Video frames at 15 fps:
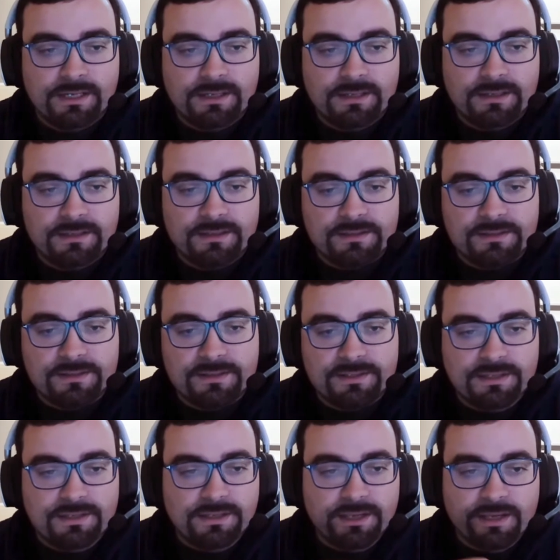
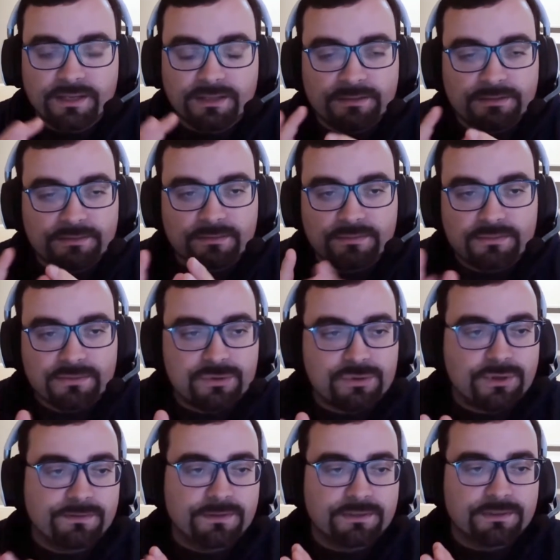
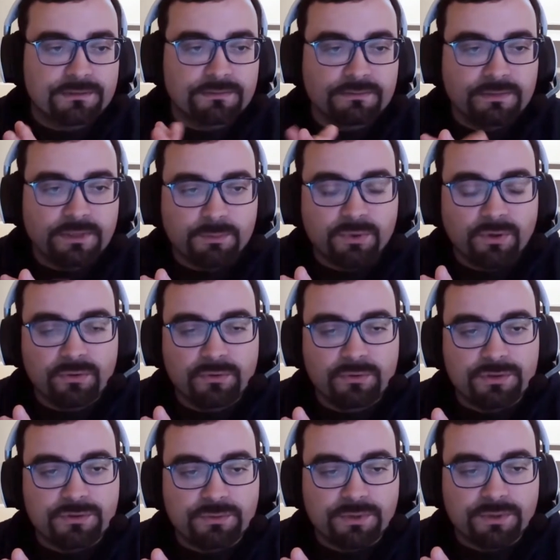CDN-driven
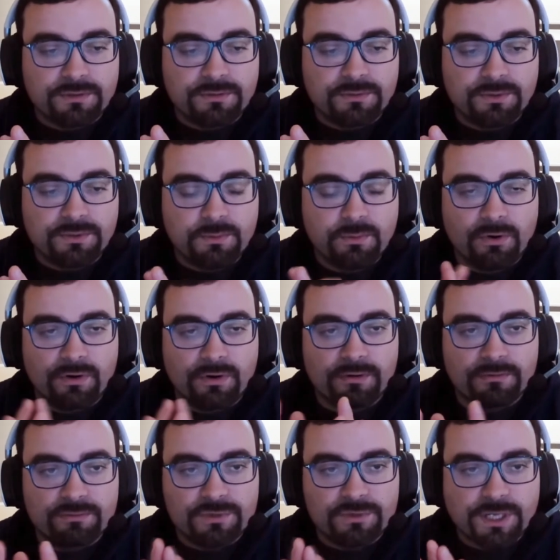approach with
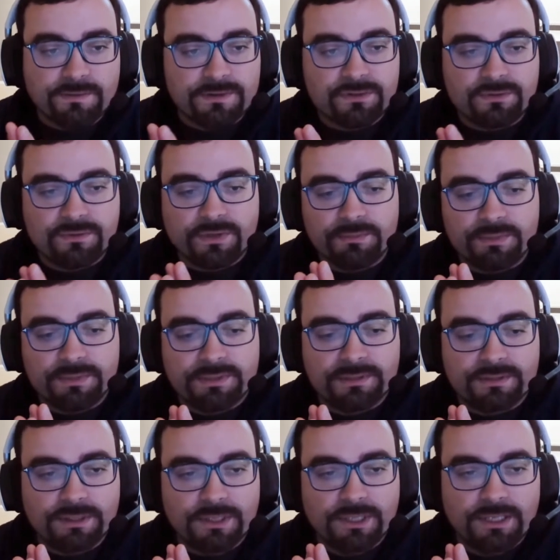modern JavaScript,